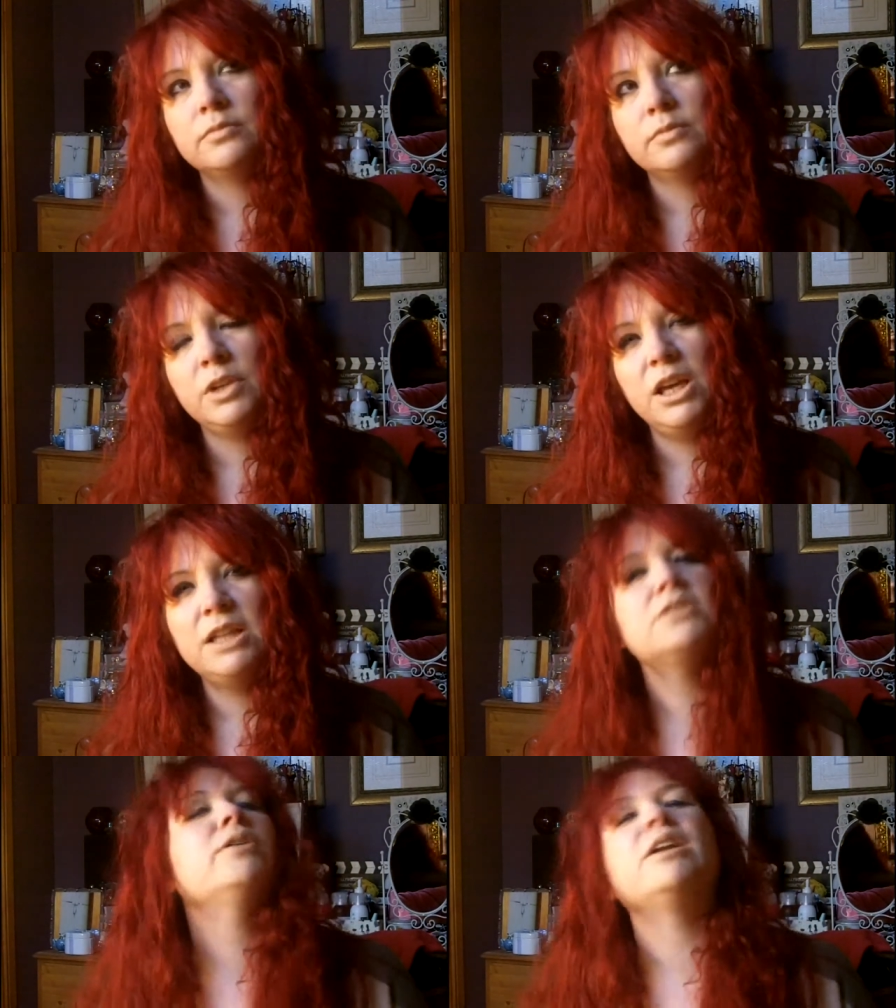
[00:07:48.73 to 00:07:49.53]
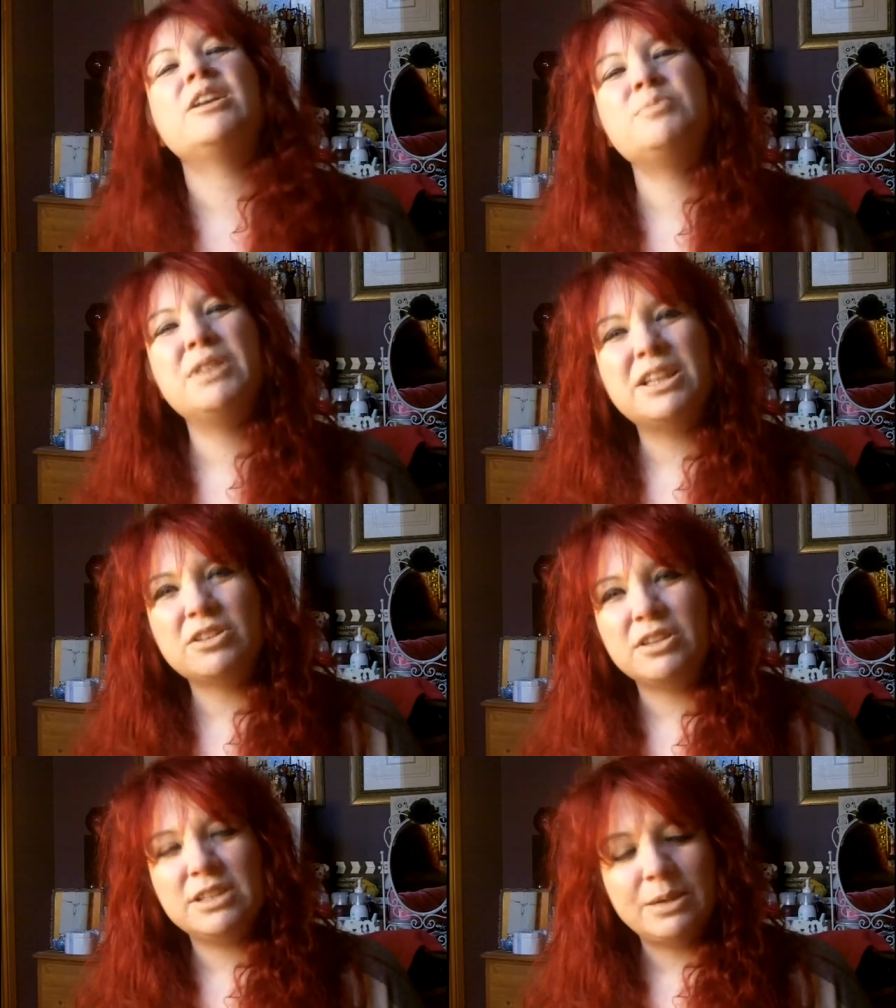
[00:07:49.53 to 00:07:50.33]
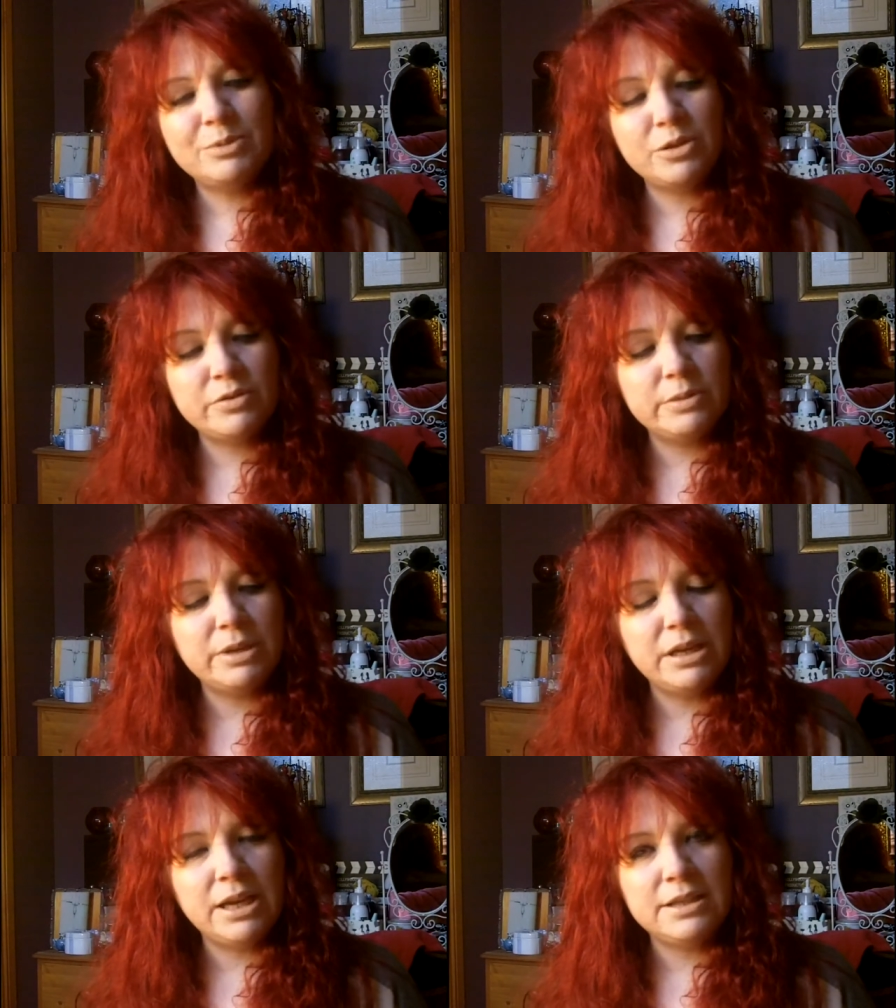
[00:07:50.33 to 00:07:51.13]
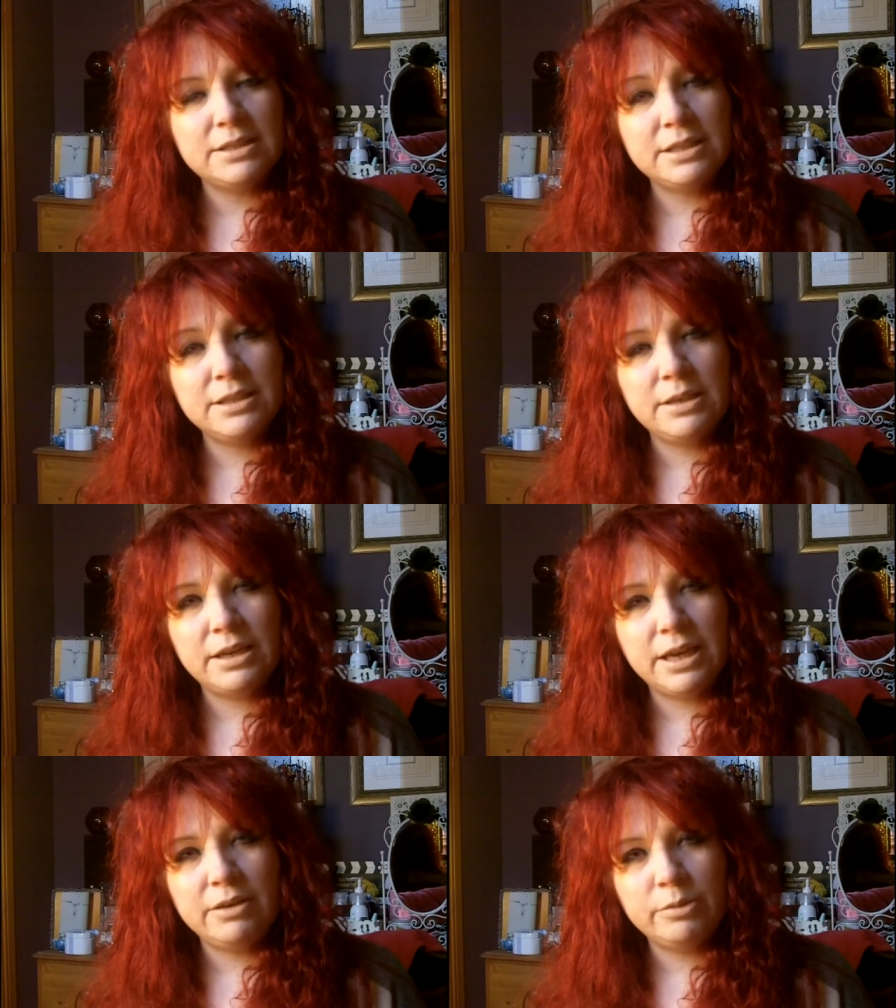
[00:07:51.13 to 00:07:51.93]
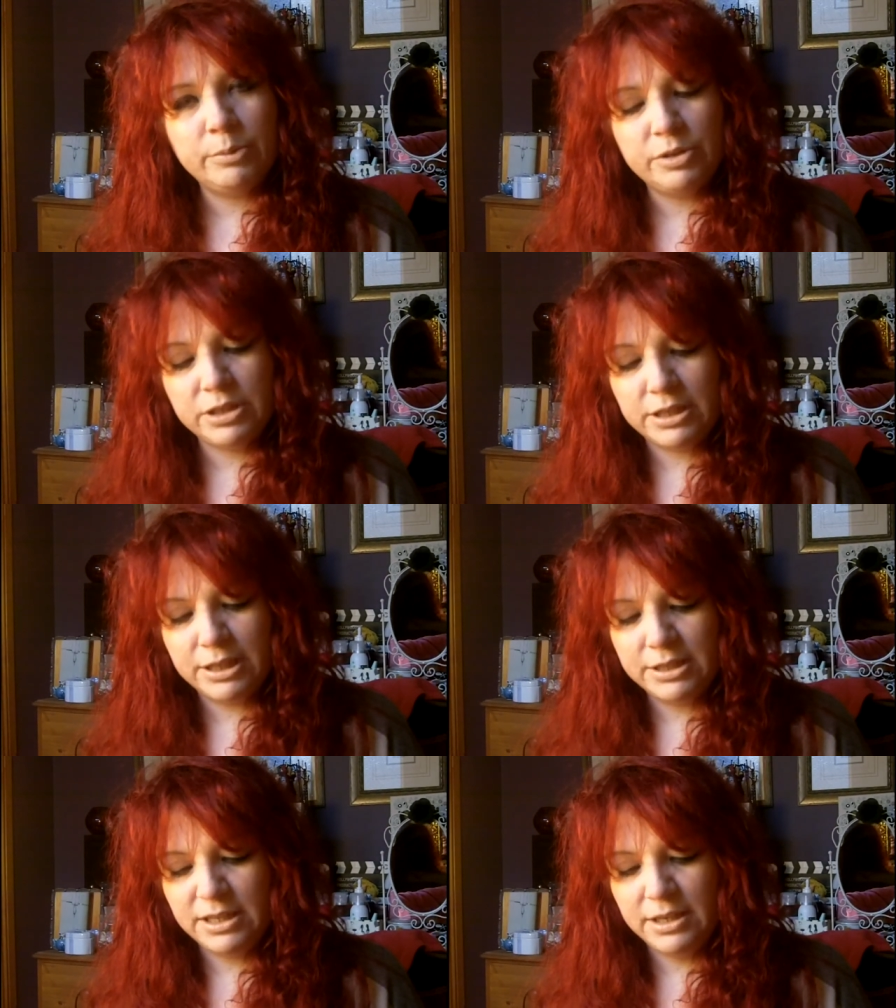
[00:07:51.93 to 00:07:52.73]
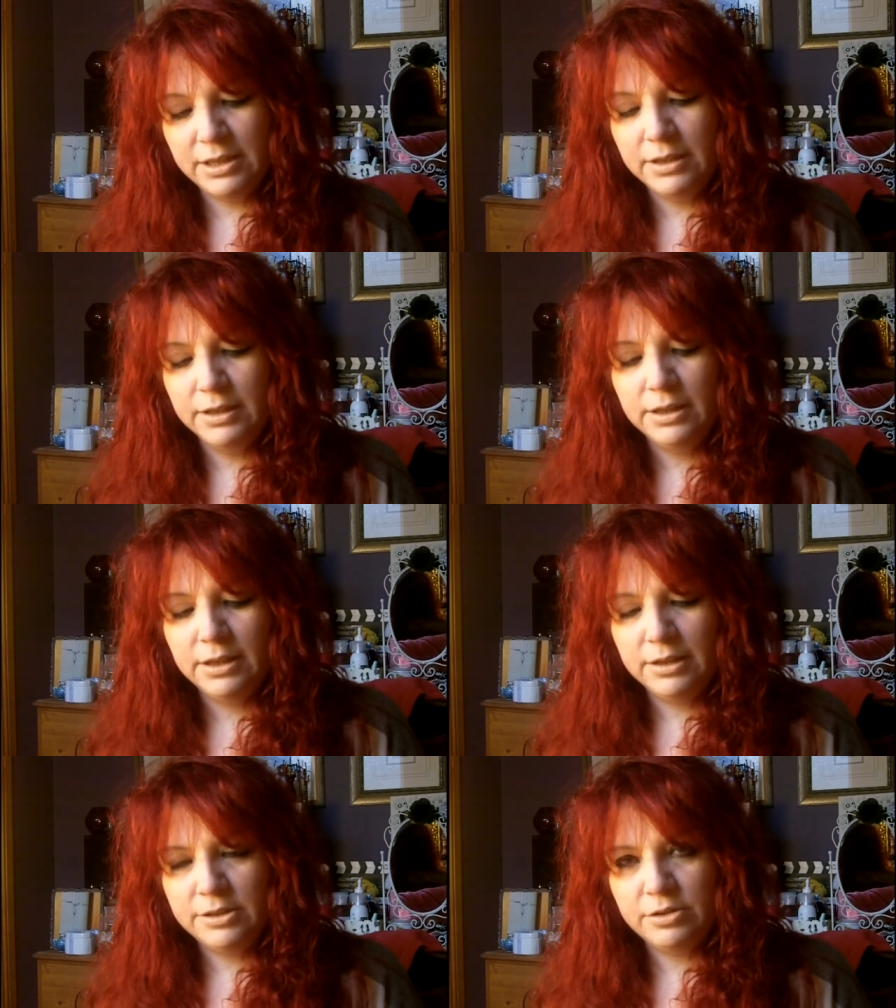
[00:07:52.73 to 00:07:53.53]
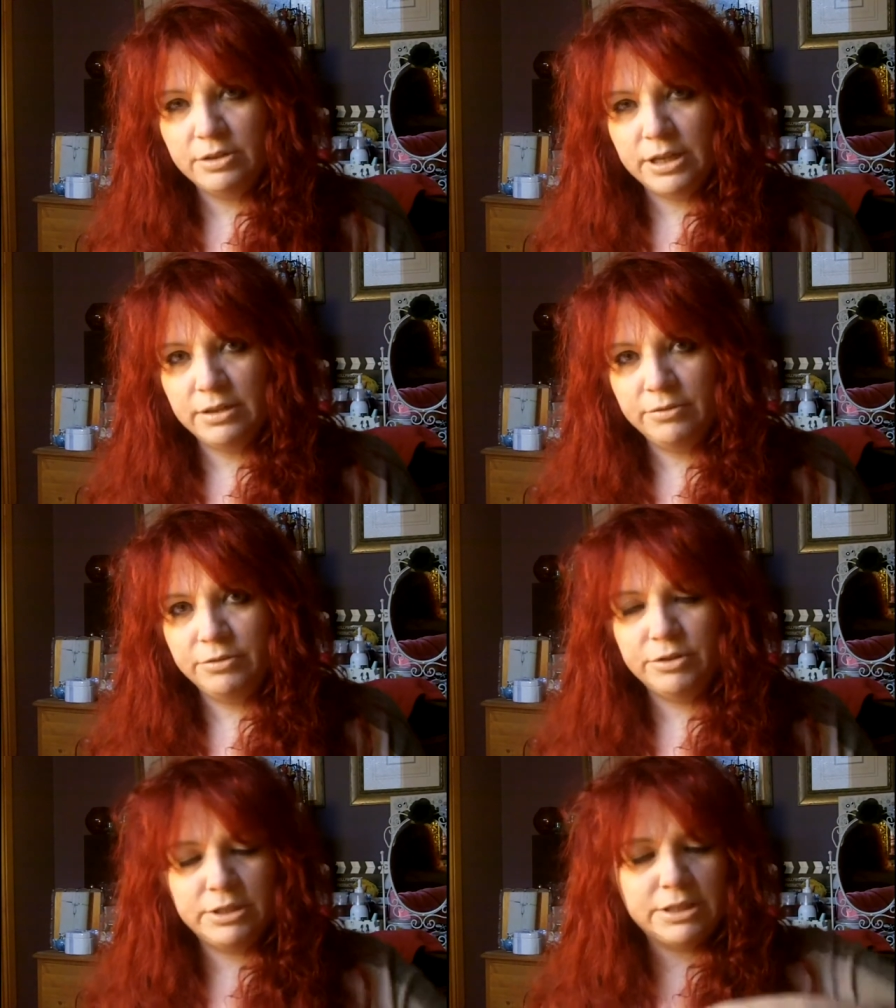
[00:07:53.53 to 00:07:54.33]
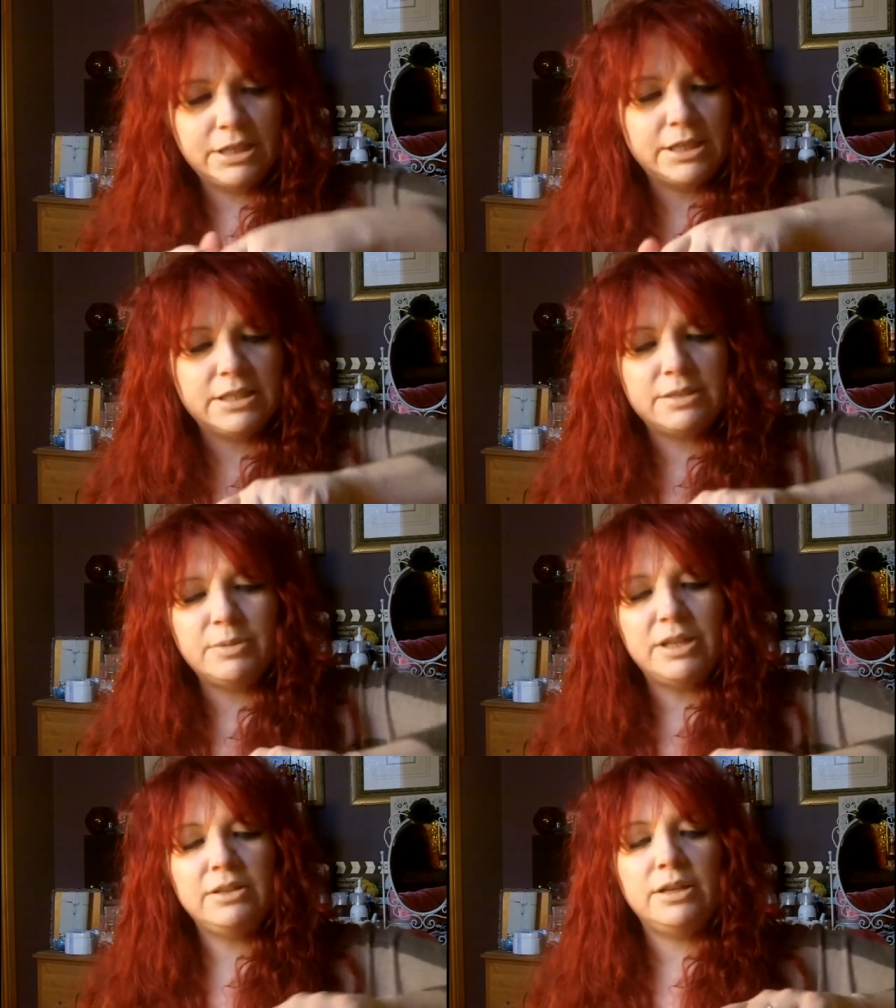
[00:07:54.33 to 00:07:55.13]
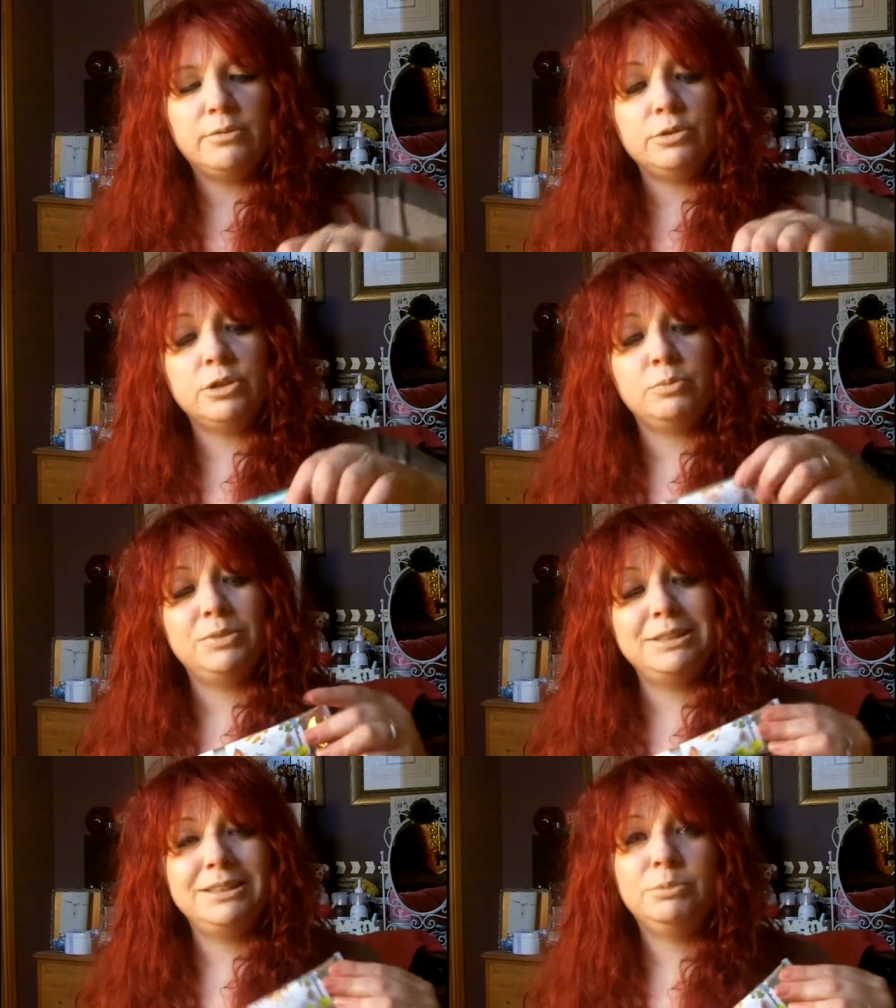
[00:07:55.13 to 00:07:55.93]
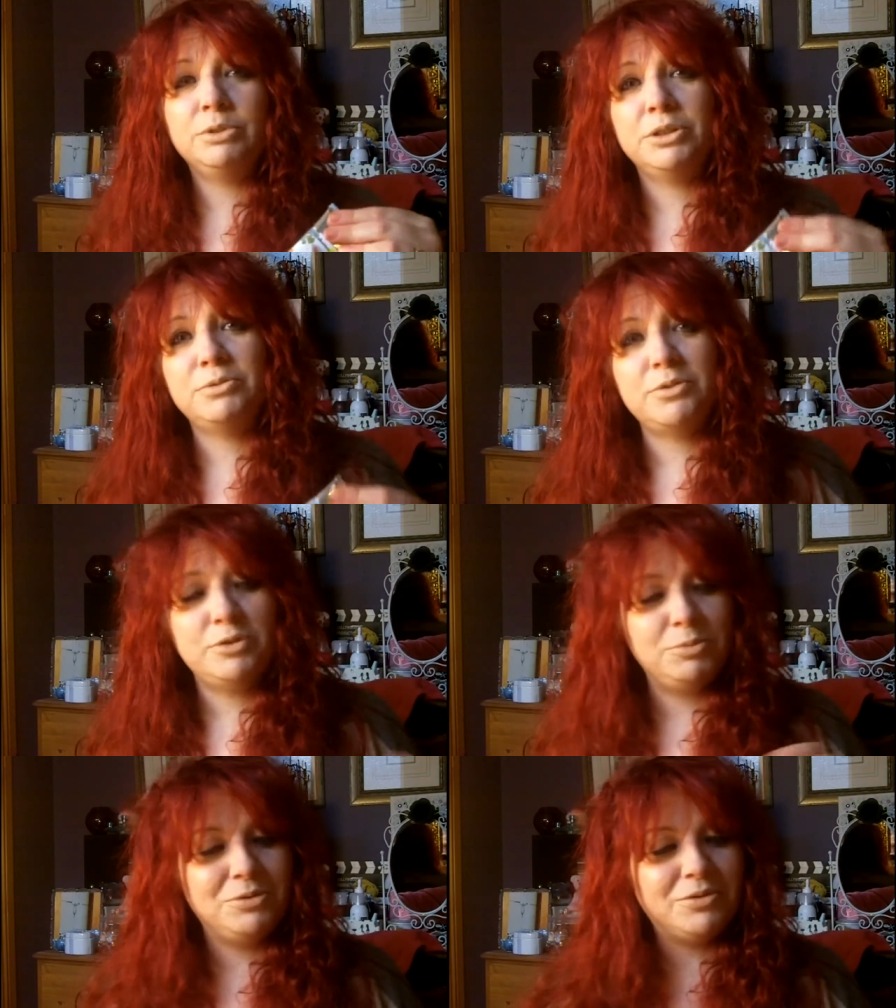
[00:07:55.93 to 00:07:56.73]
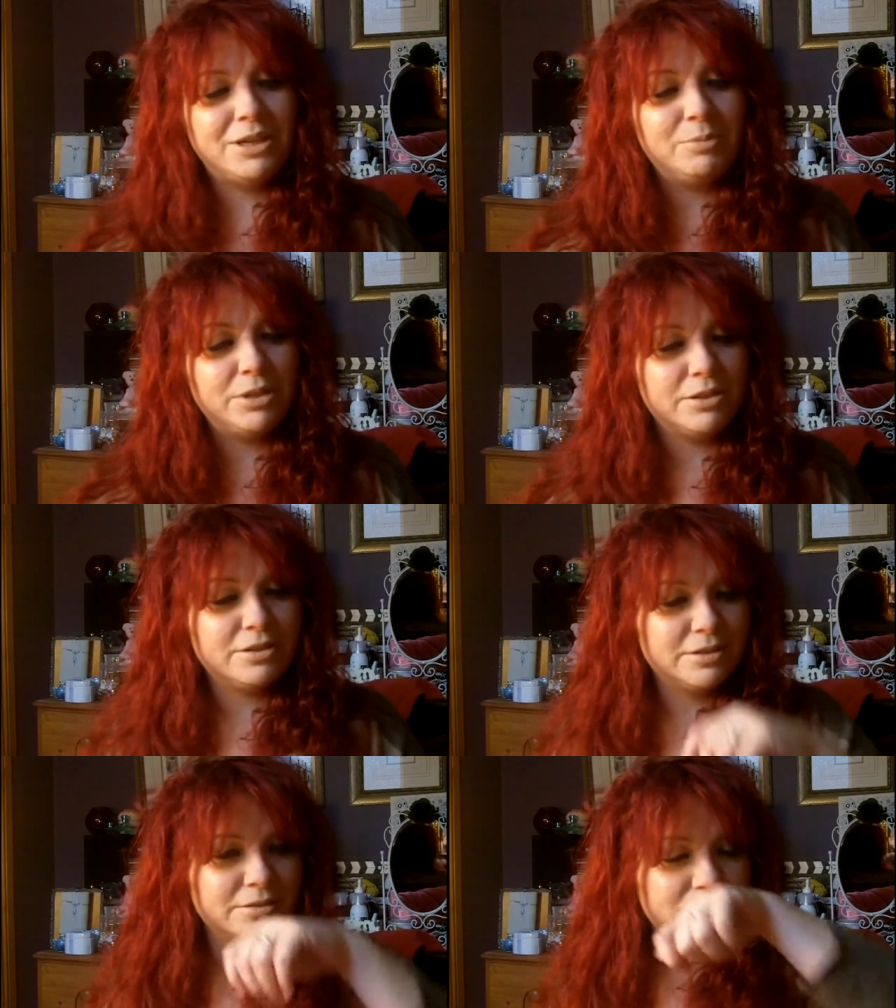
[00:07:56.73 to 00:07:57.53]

Yeah, that's quite nice, but that's got the same sort of smell as the hair and body cleanser. So if you didn't like that smell, that would completely put you off, to be fair, because